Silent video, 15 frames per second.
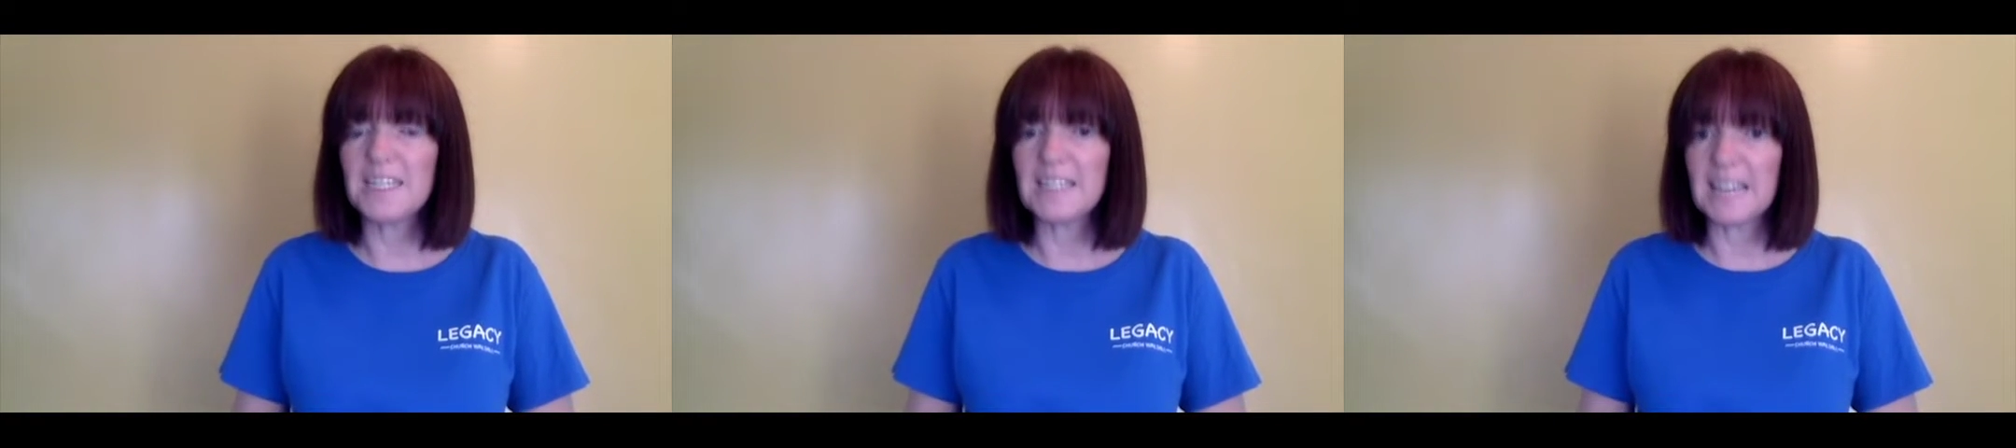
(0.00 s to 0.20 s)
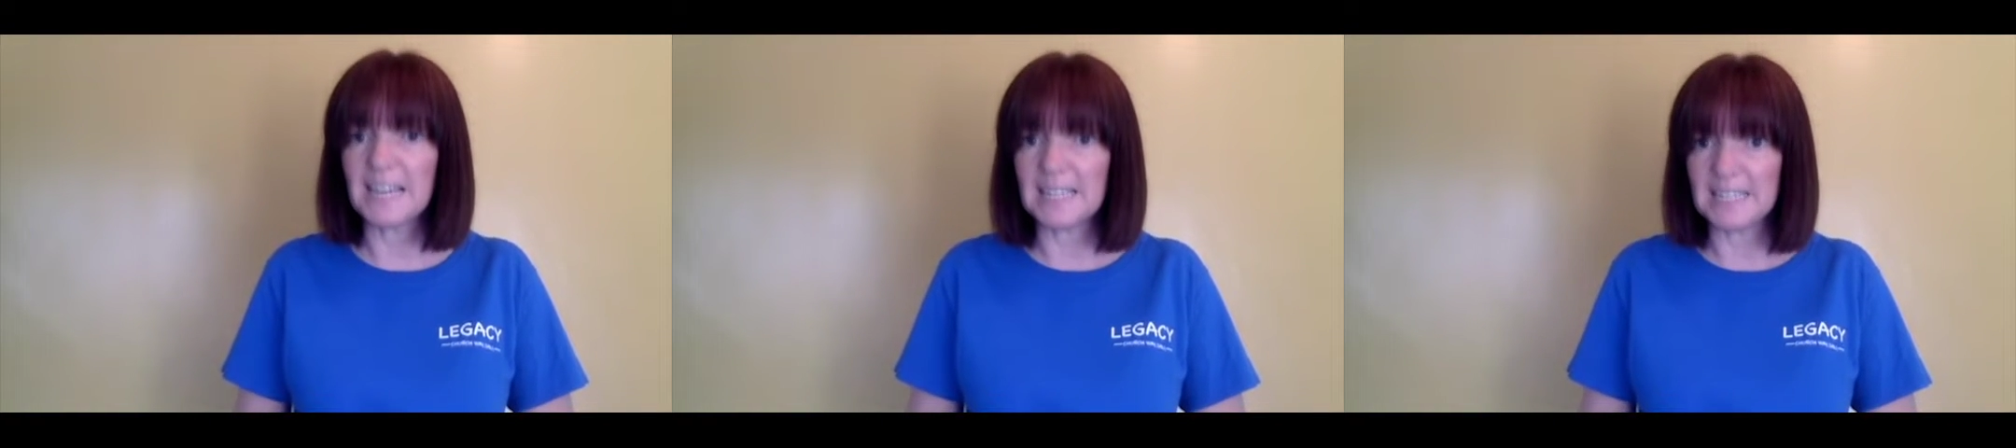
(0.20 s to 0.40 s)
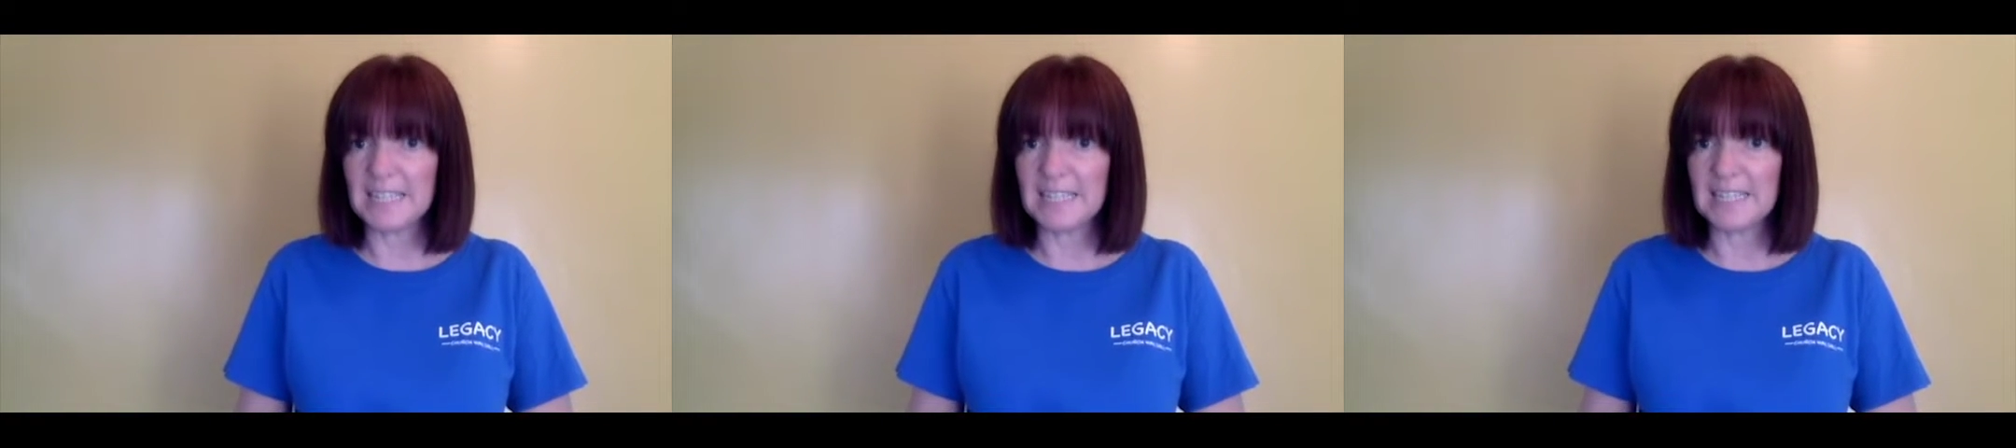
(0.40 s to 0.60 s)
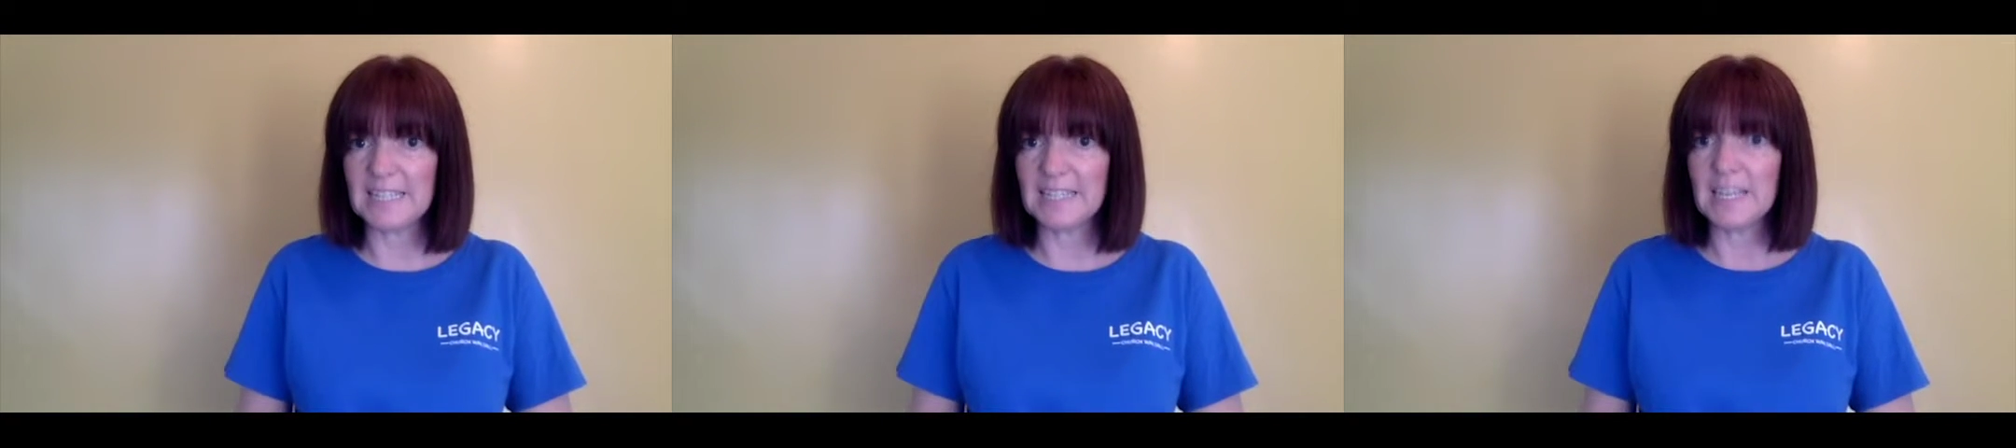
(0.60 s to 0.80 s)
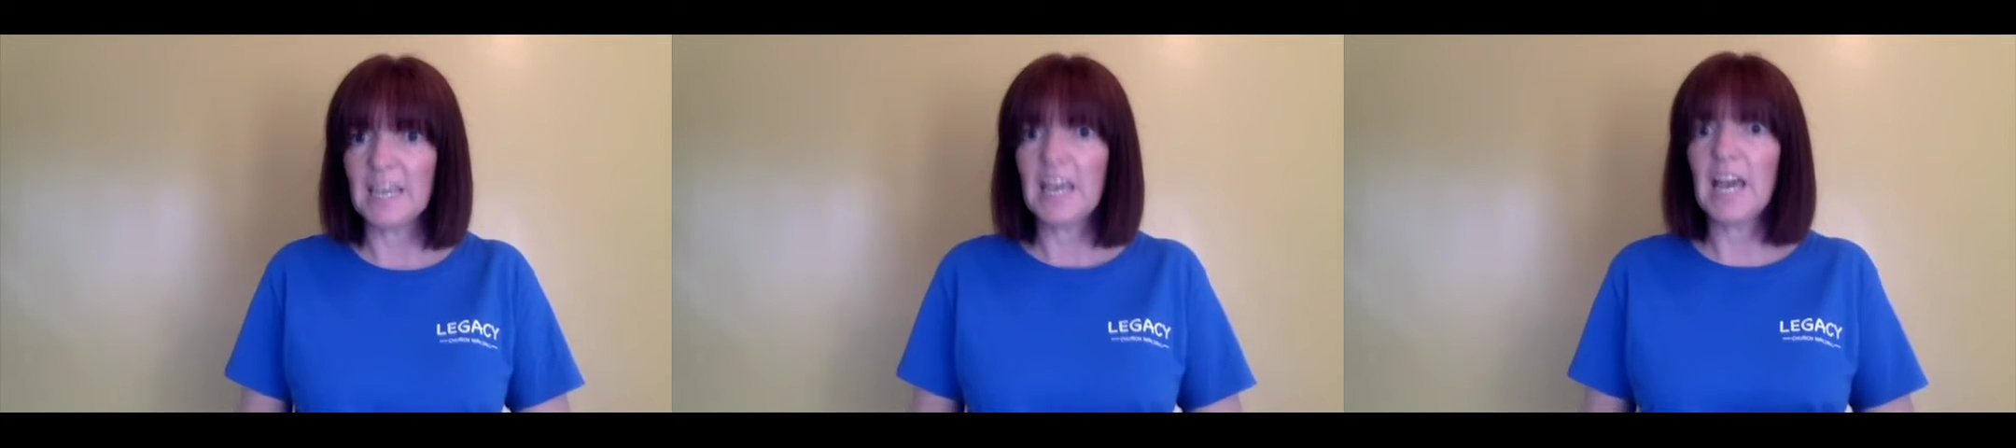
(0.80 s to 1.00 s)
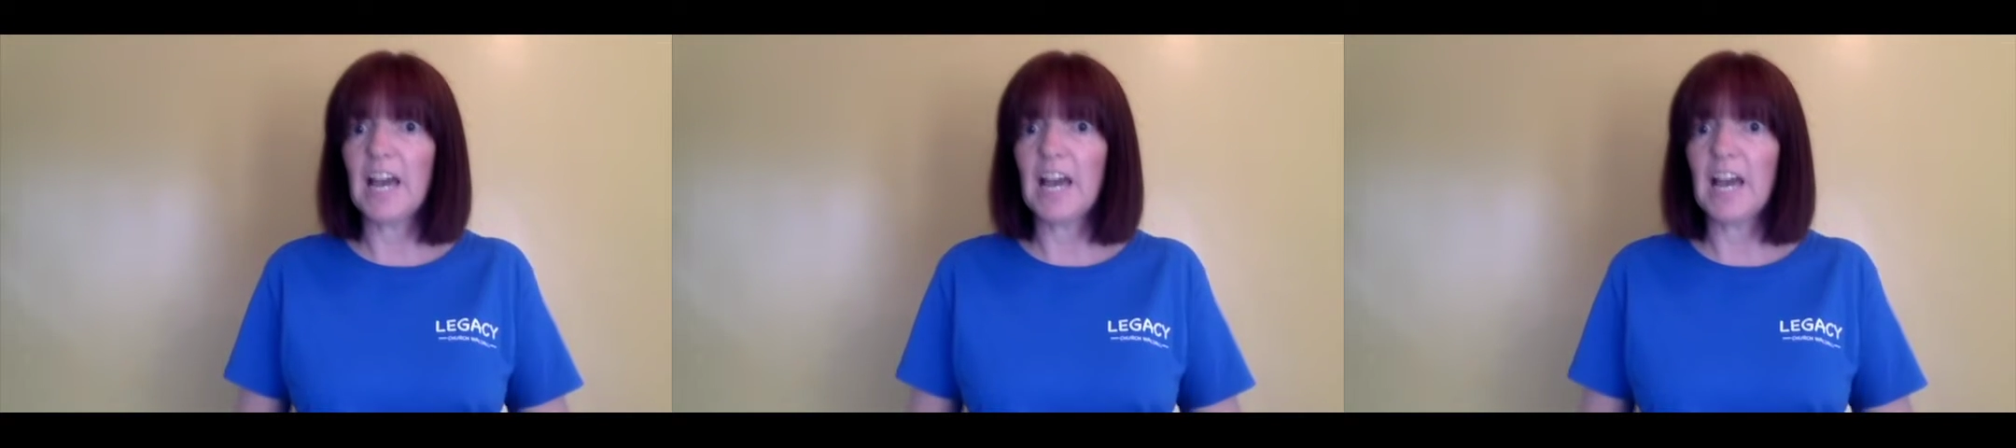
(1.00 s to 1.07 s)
days